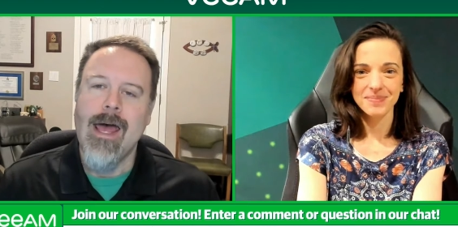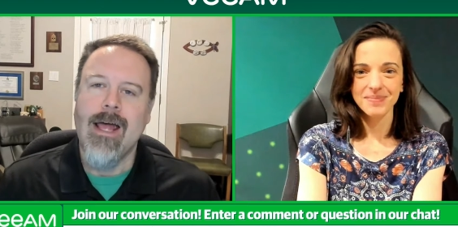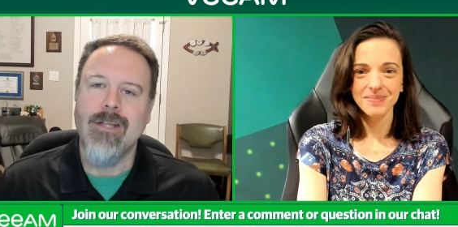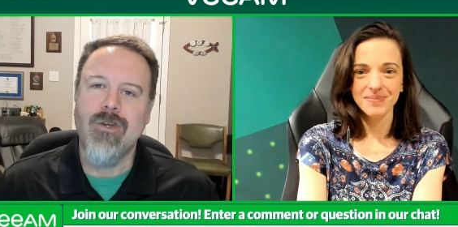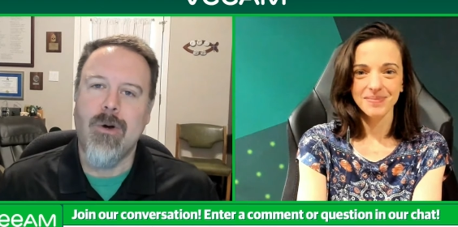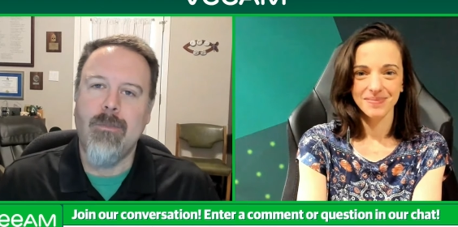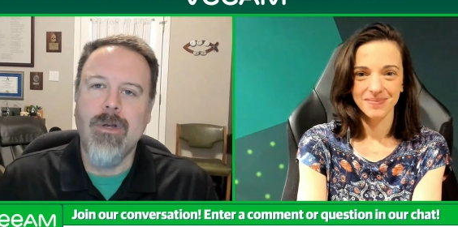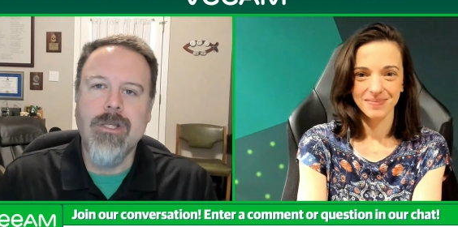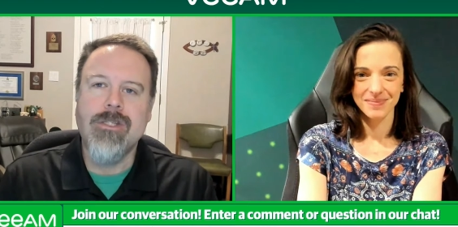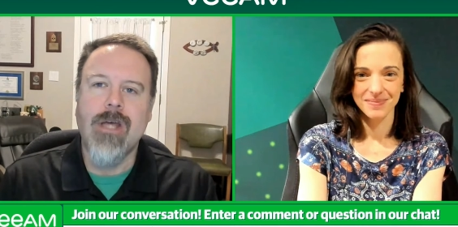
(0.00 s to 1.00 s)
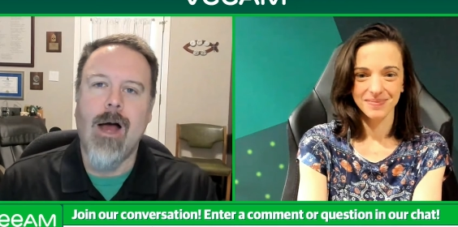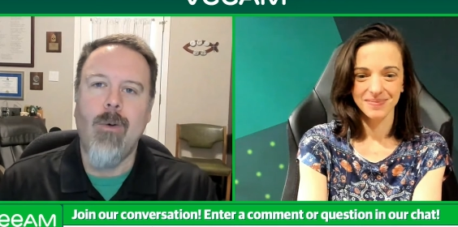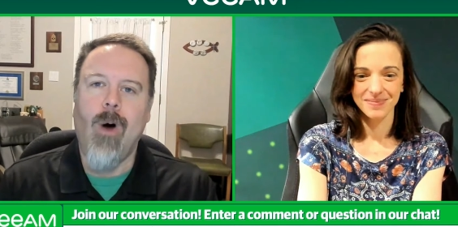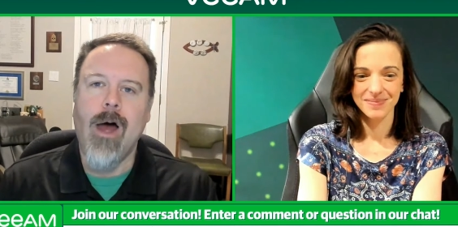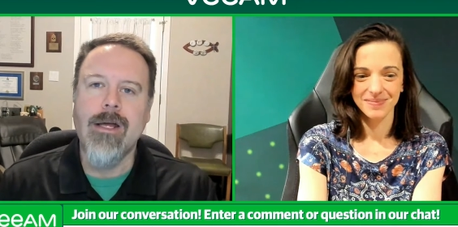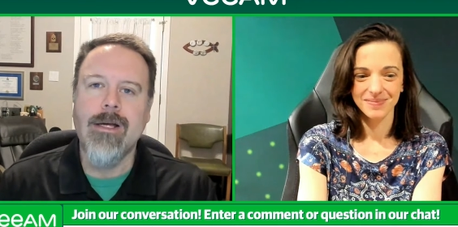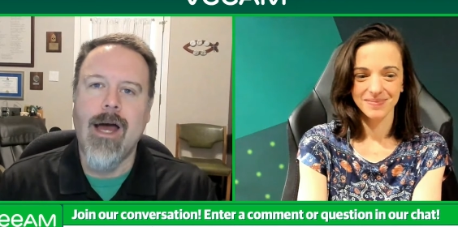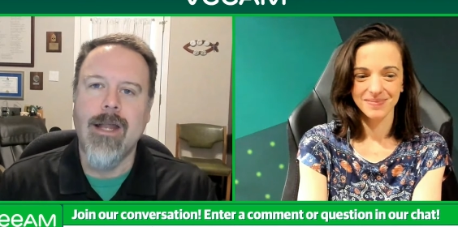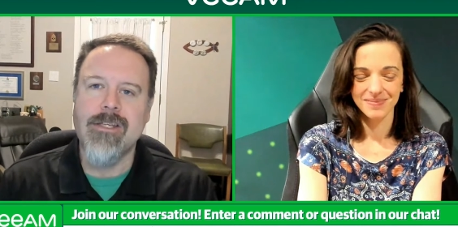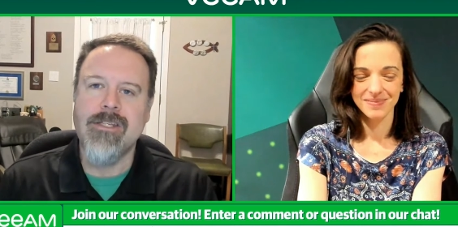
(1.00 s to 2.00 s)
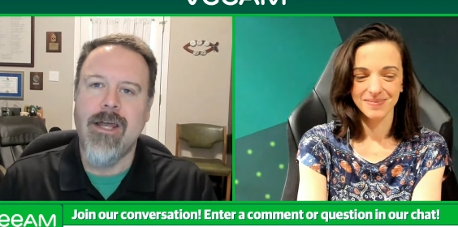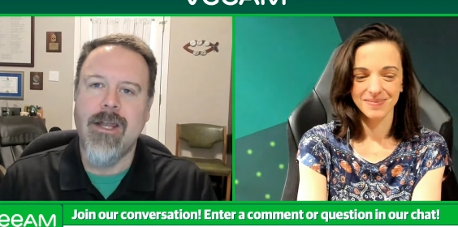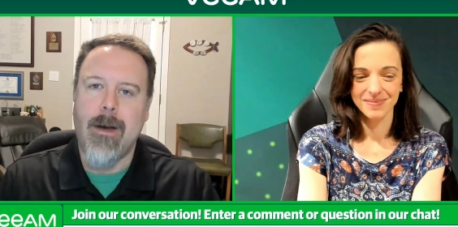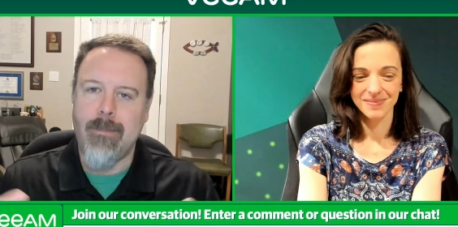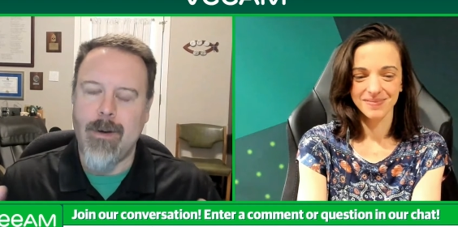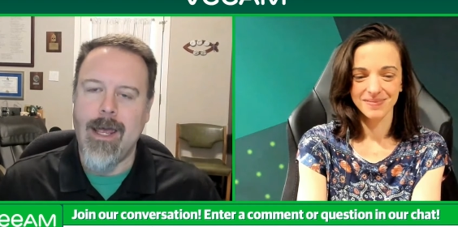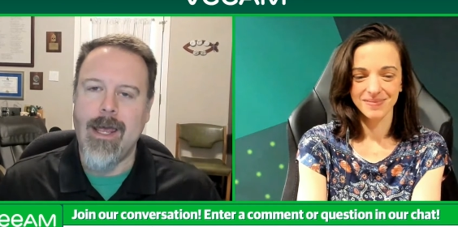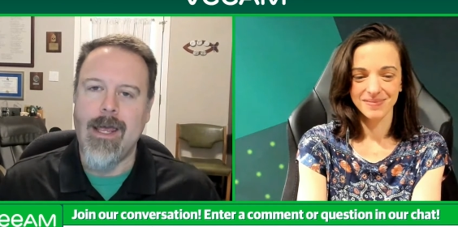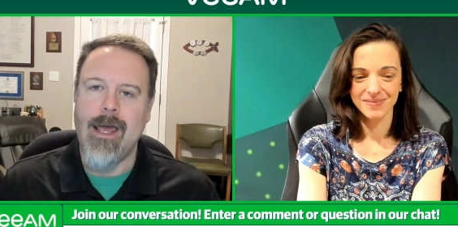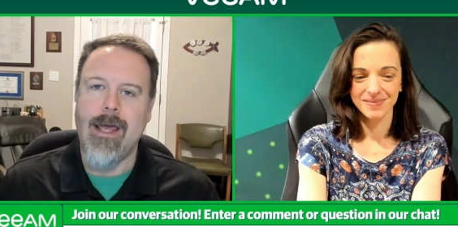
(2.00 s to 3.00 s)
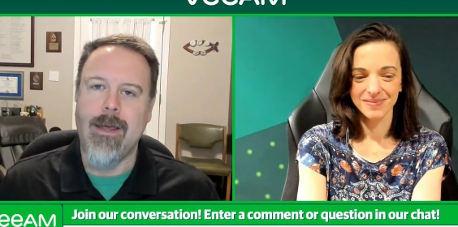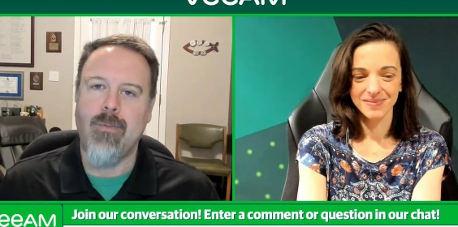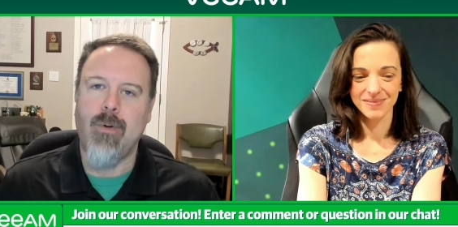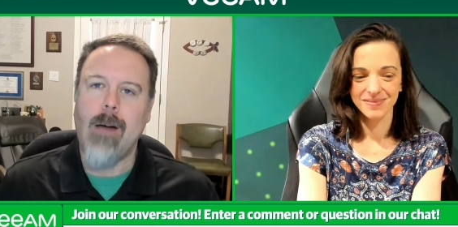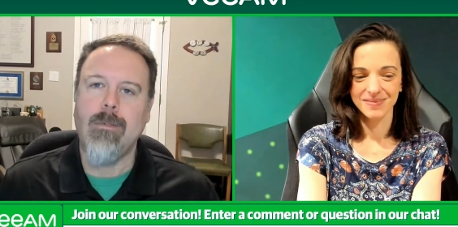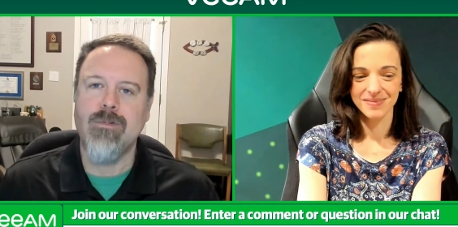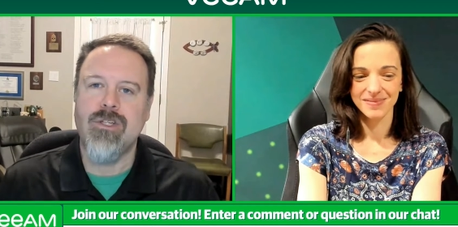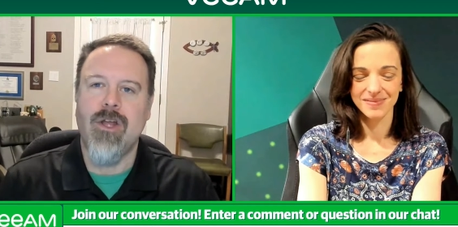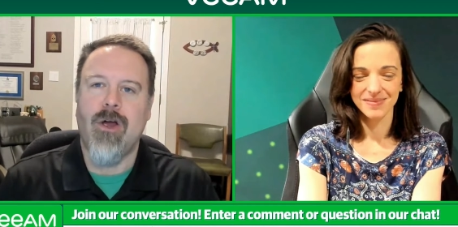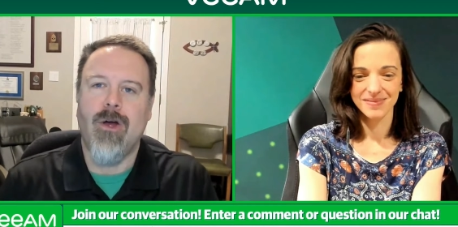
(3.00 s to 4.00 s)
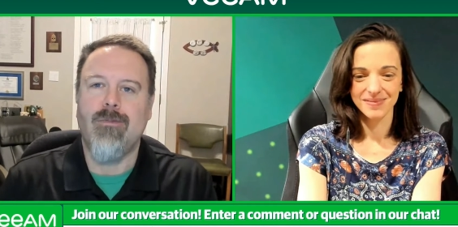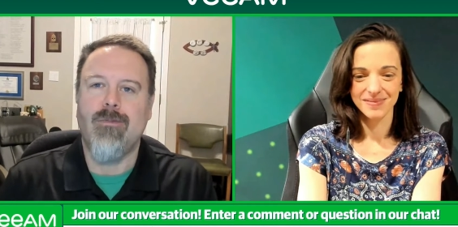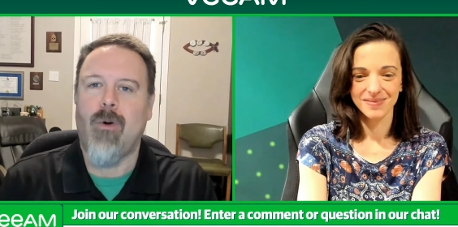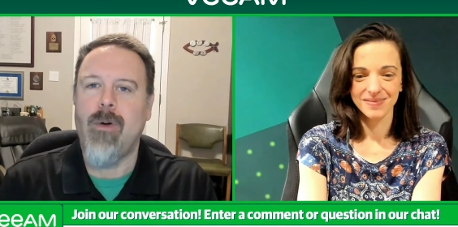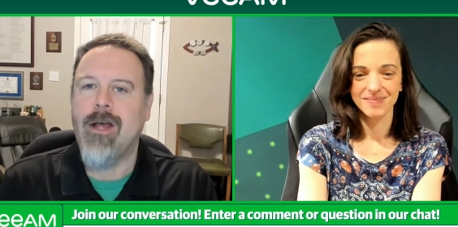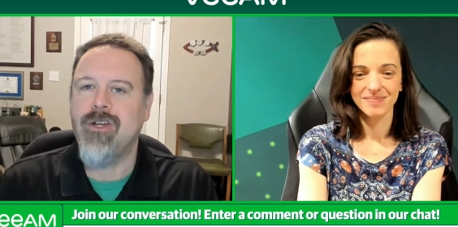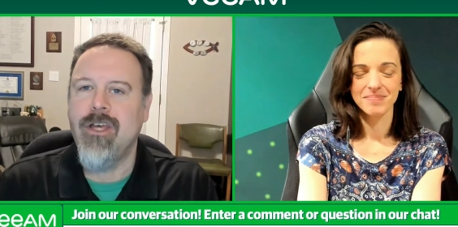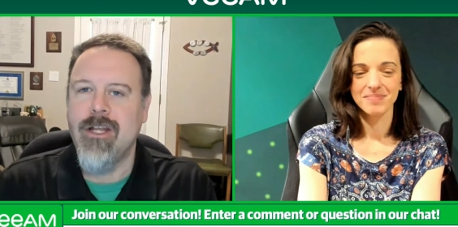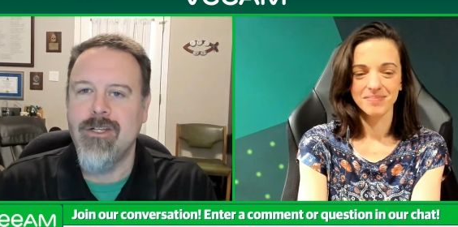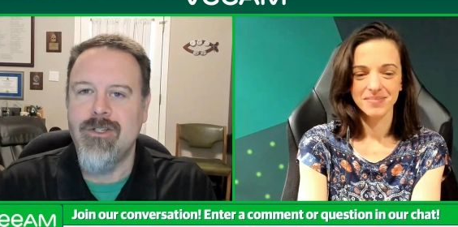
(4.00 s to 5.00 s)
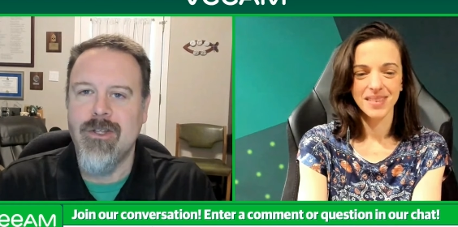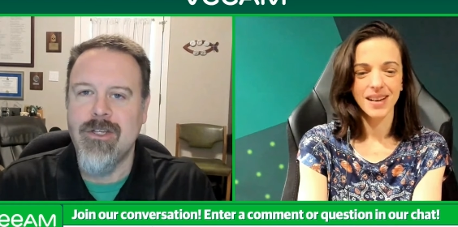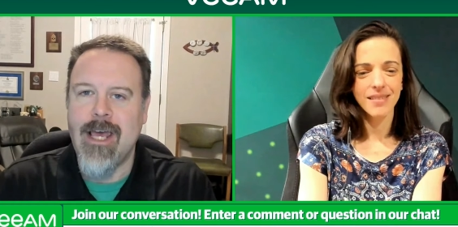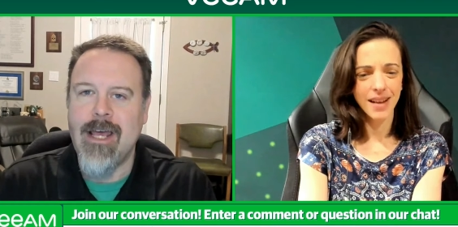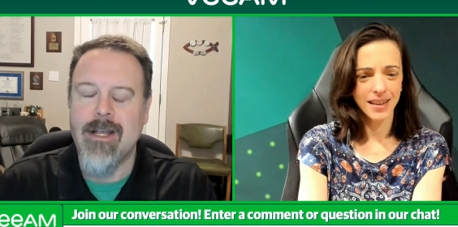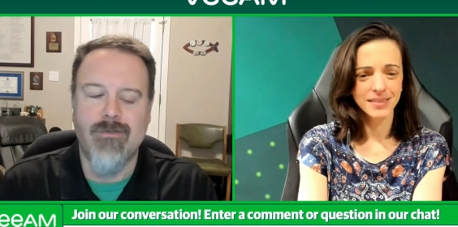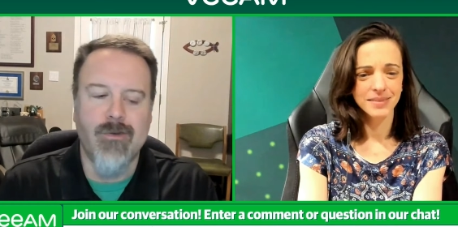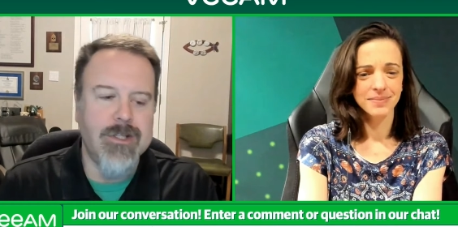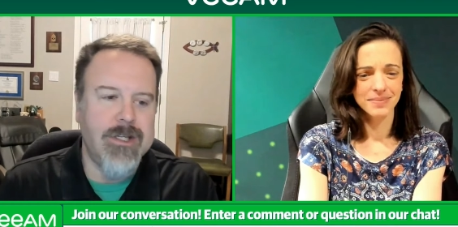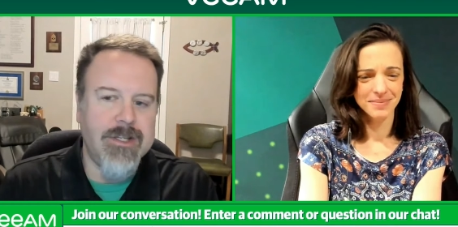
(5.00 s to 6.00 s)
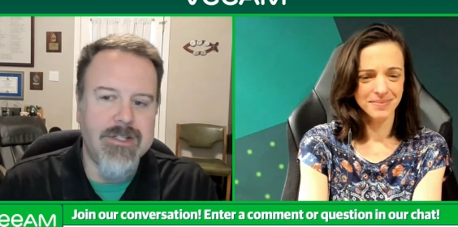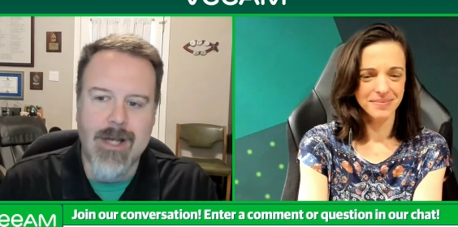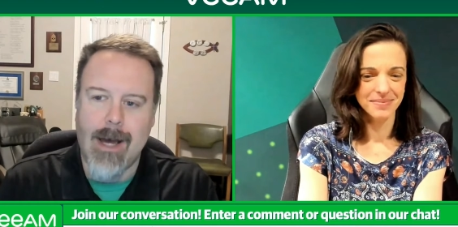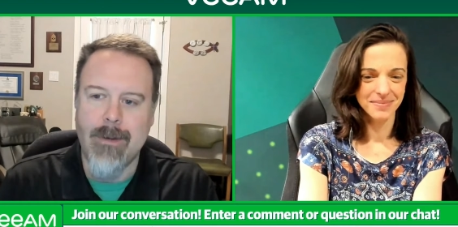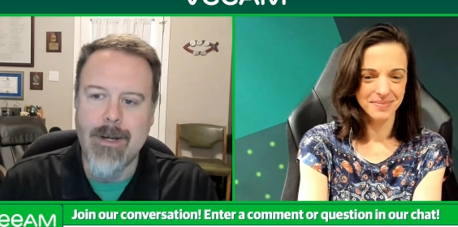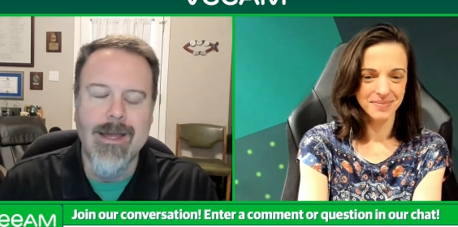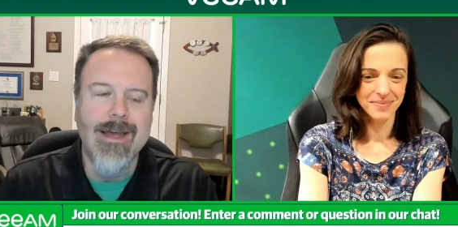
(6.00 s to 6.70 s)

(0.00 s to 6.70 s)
Speaker 1: And so, Melissa, I want to kind of set up a, a problem scenario before we actually get into the data okay. for today's topic.